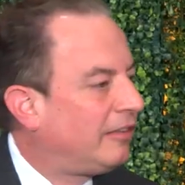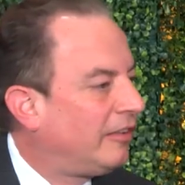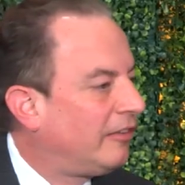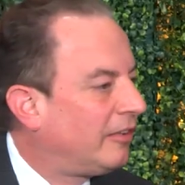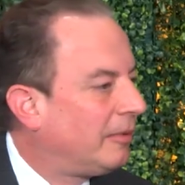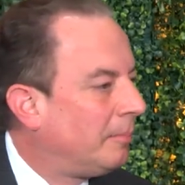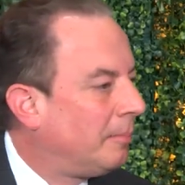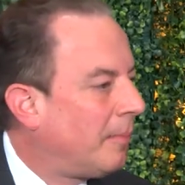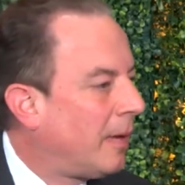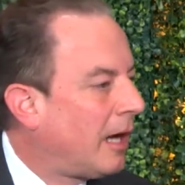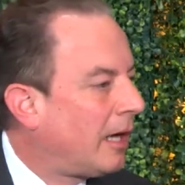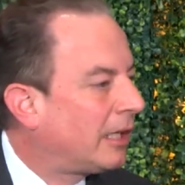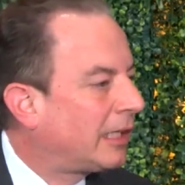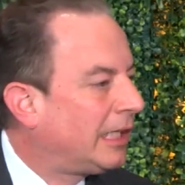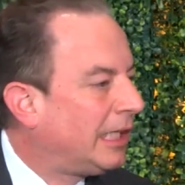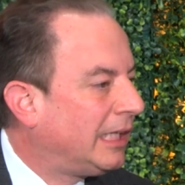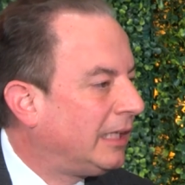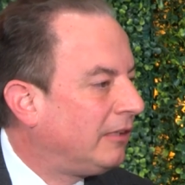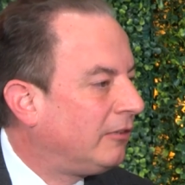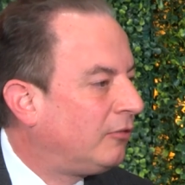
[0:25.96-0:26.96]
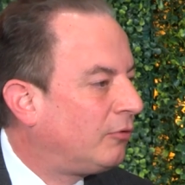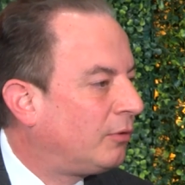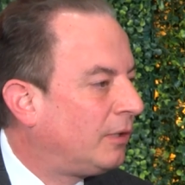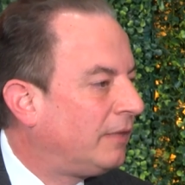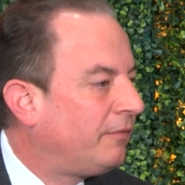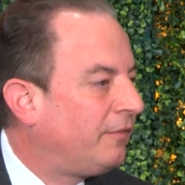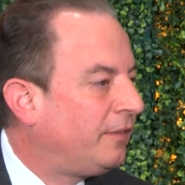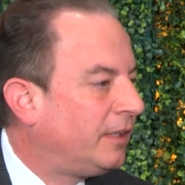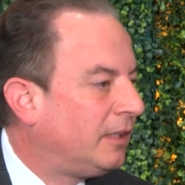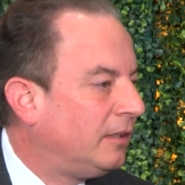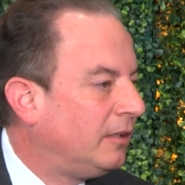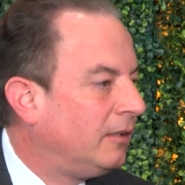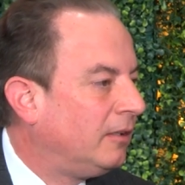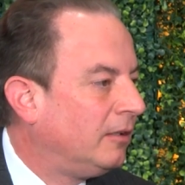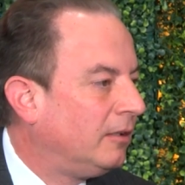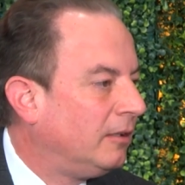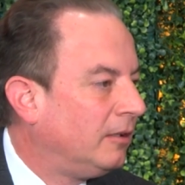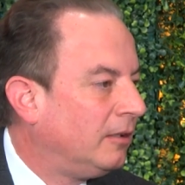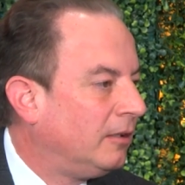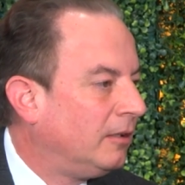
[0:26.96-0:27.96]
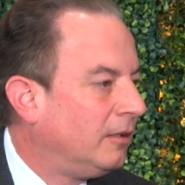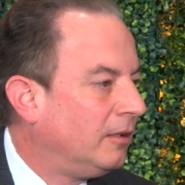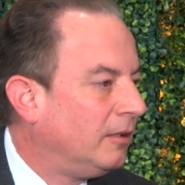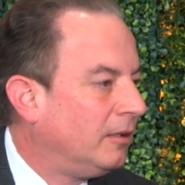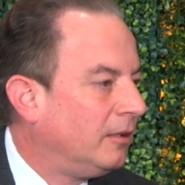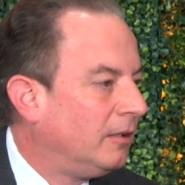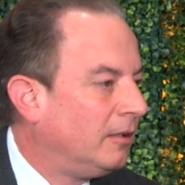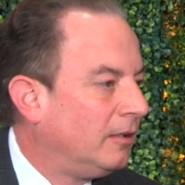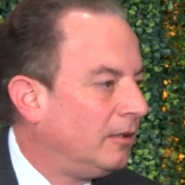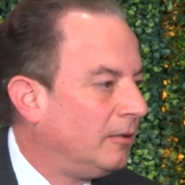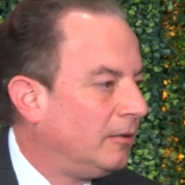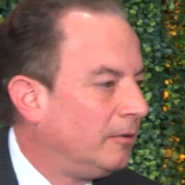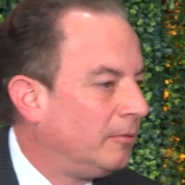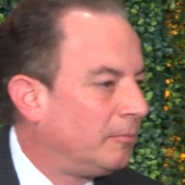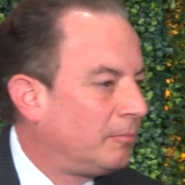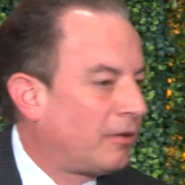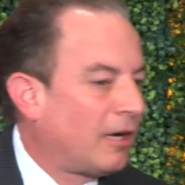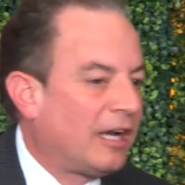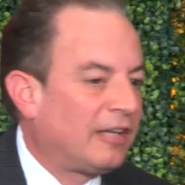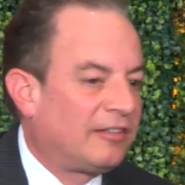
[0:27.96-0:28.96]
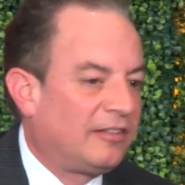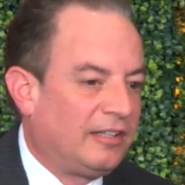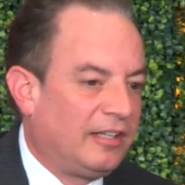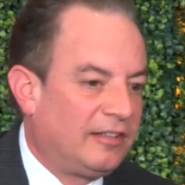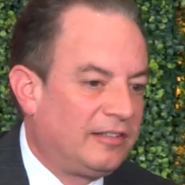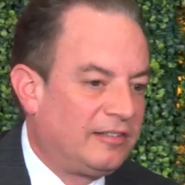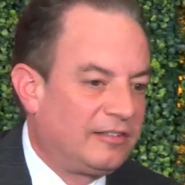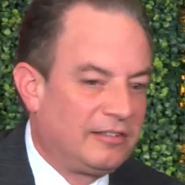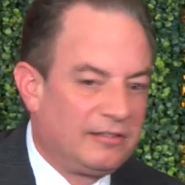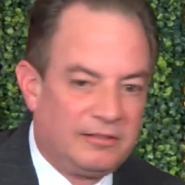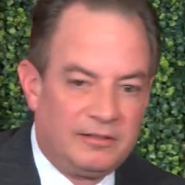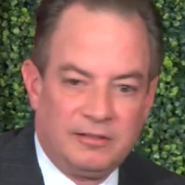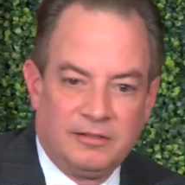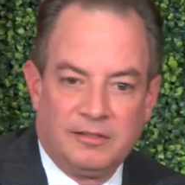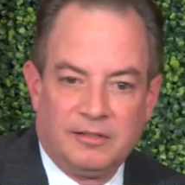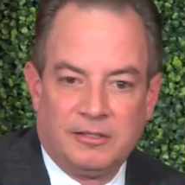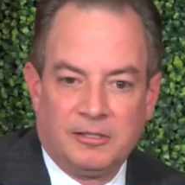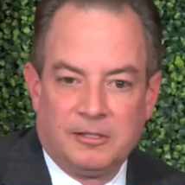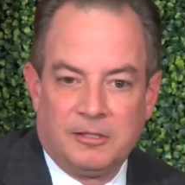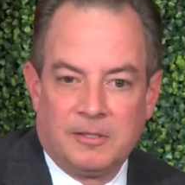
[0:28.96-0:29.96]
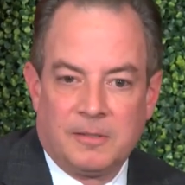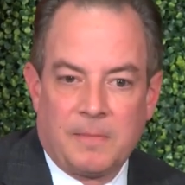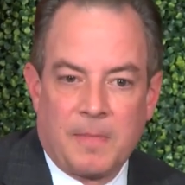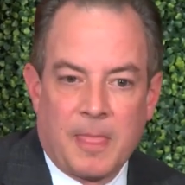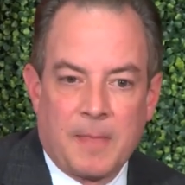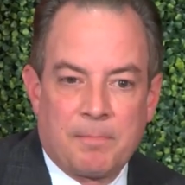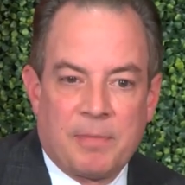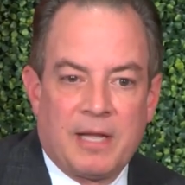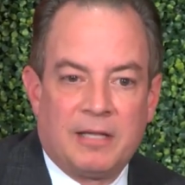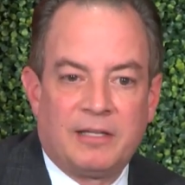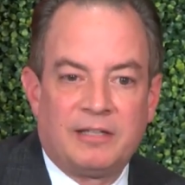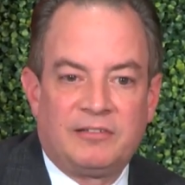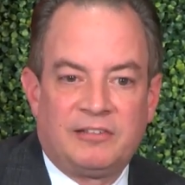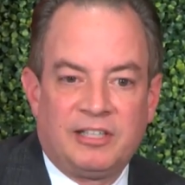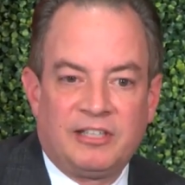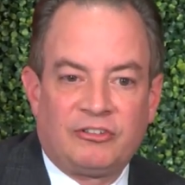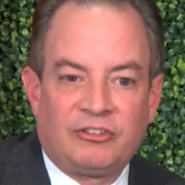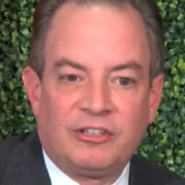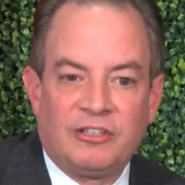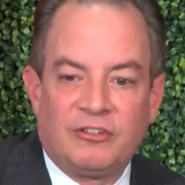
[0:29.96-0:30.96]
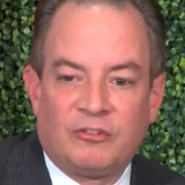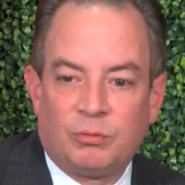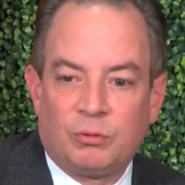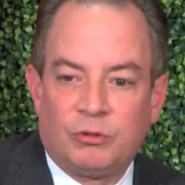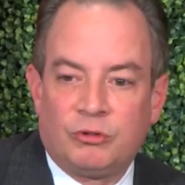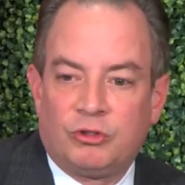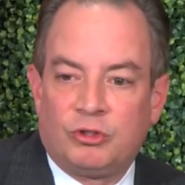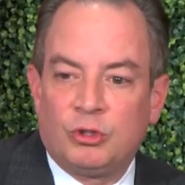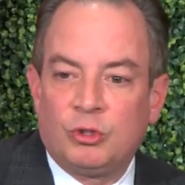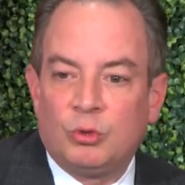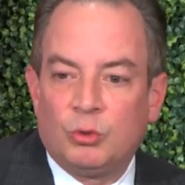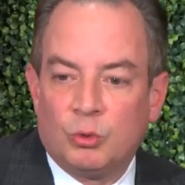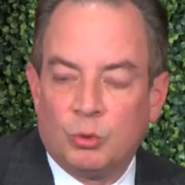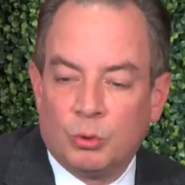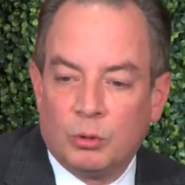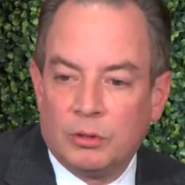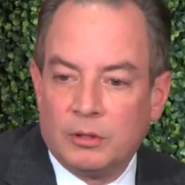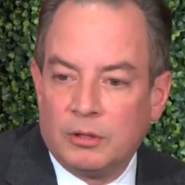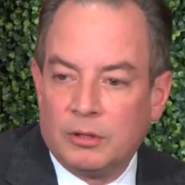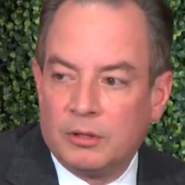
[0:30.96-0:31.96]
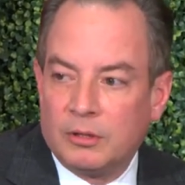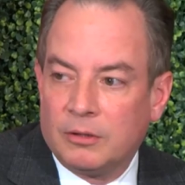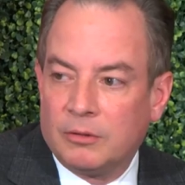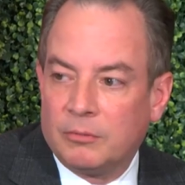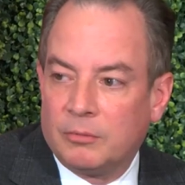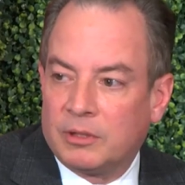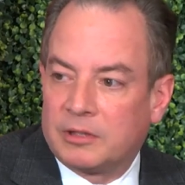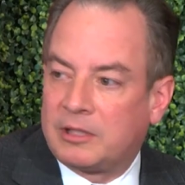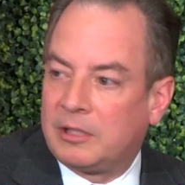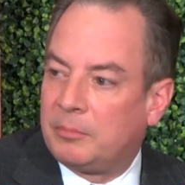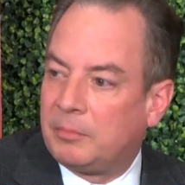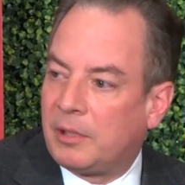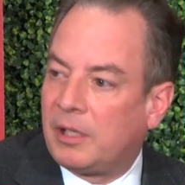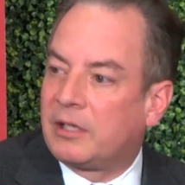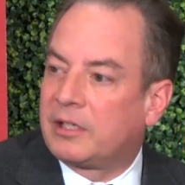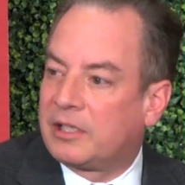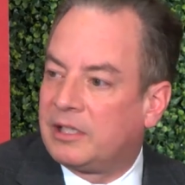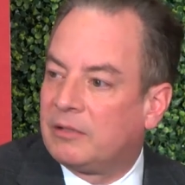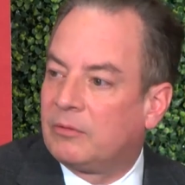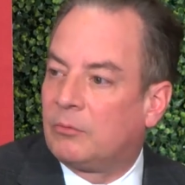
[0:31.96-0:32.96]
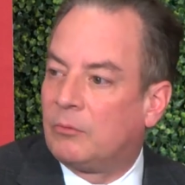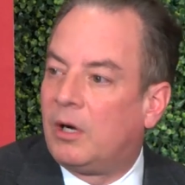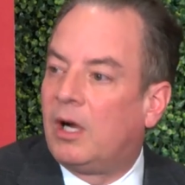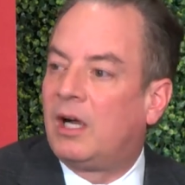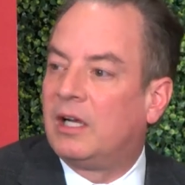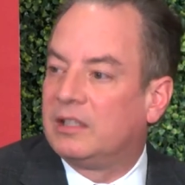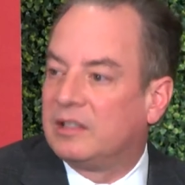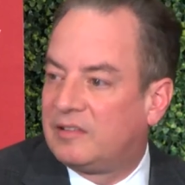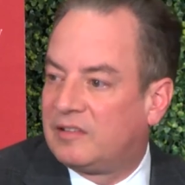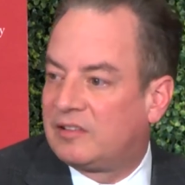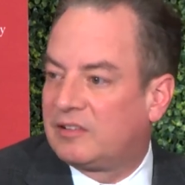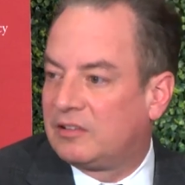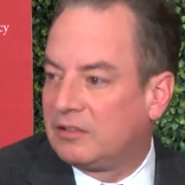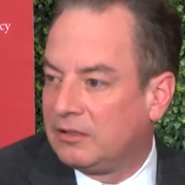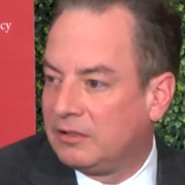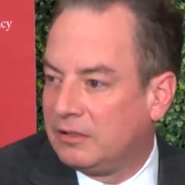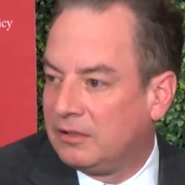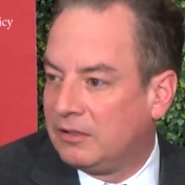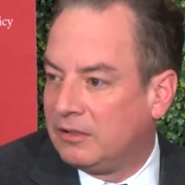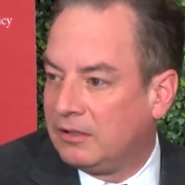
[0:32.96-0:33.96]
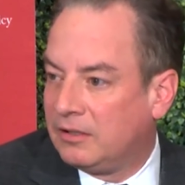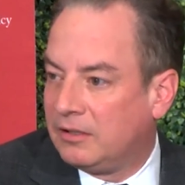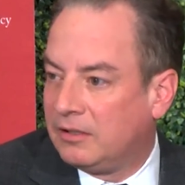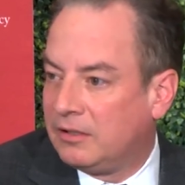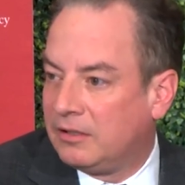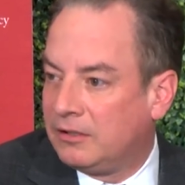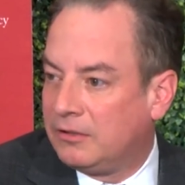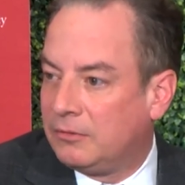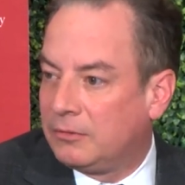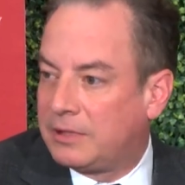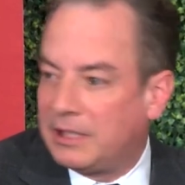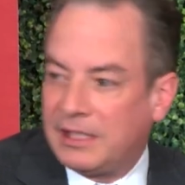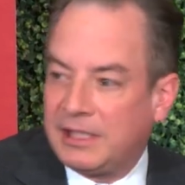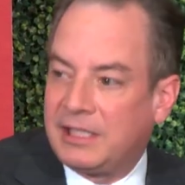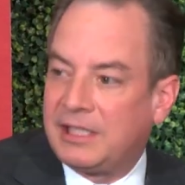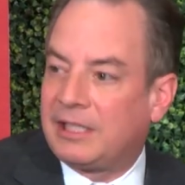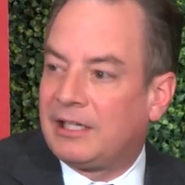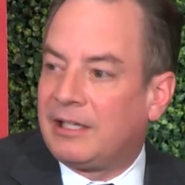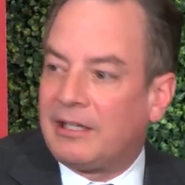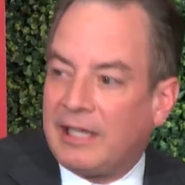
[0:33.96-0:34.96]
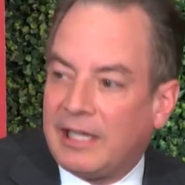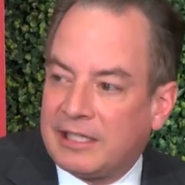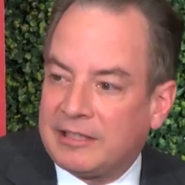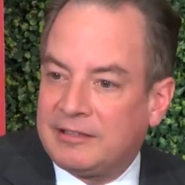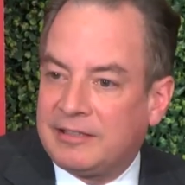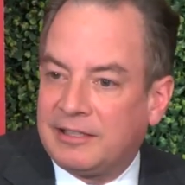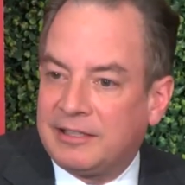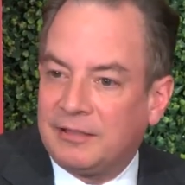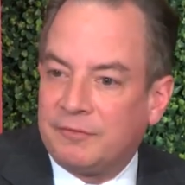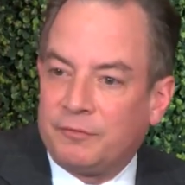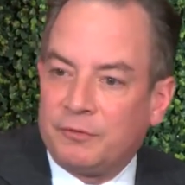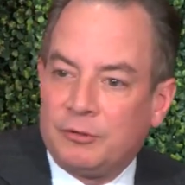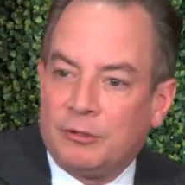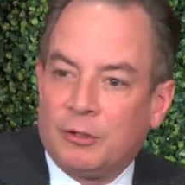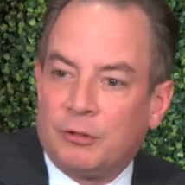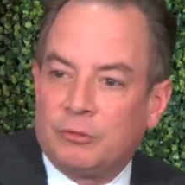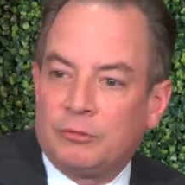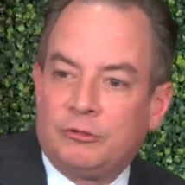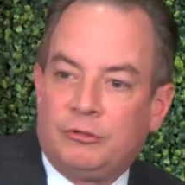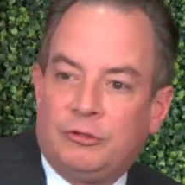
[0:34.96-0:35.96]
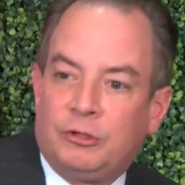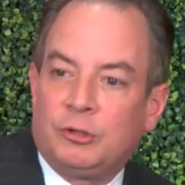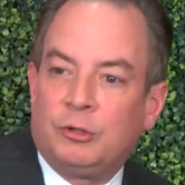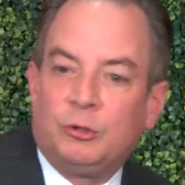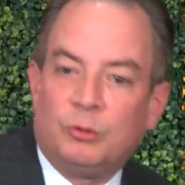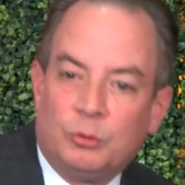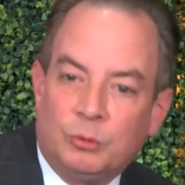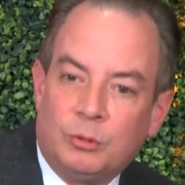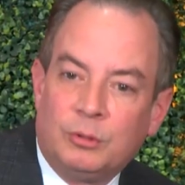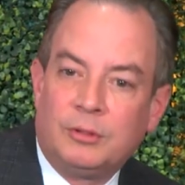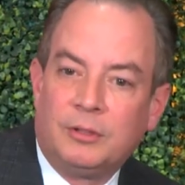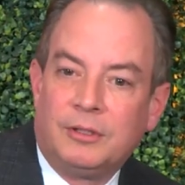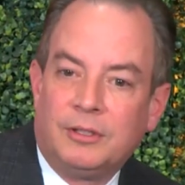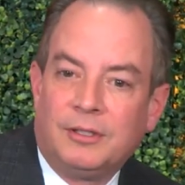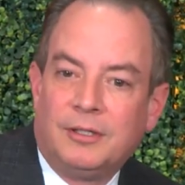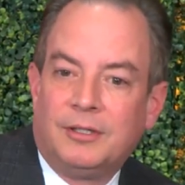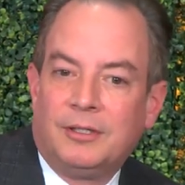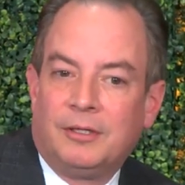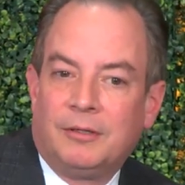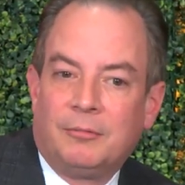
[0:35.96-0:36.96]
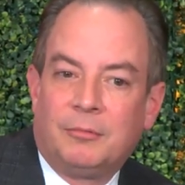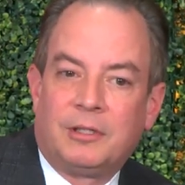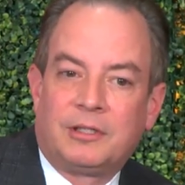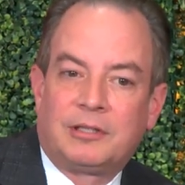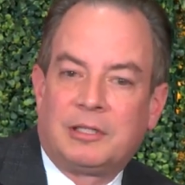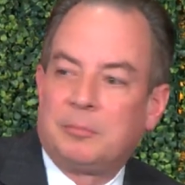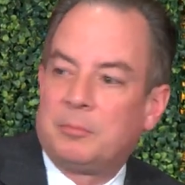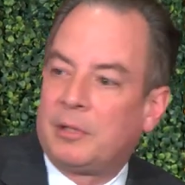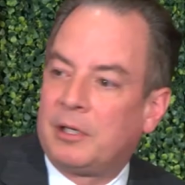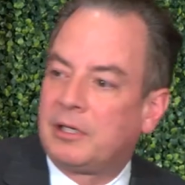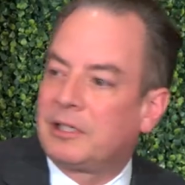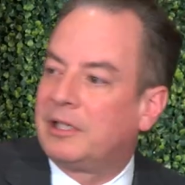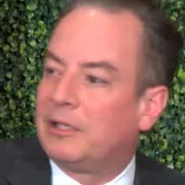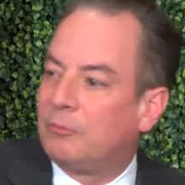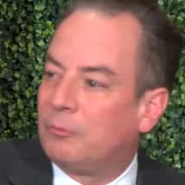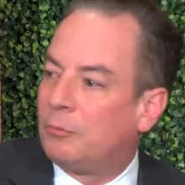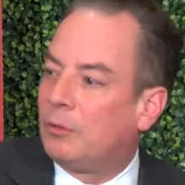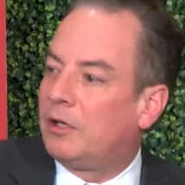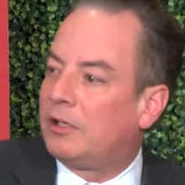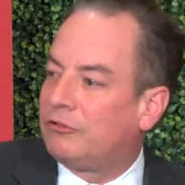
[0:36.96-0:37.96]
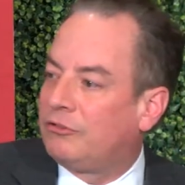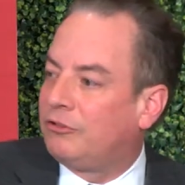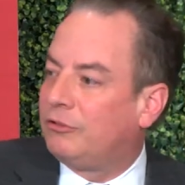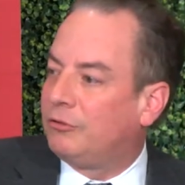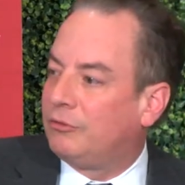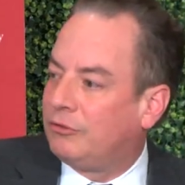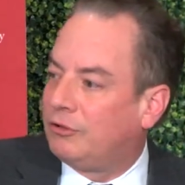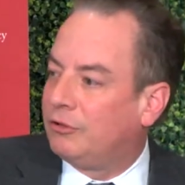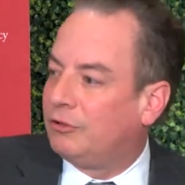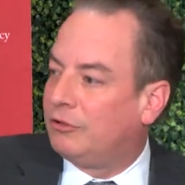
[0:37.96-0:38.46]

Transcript: is a market-driven process. Politicians will do what the market wants. You can't get elected if you don't do what the market wants you to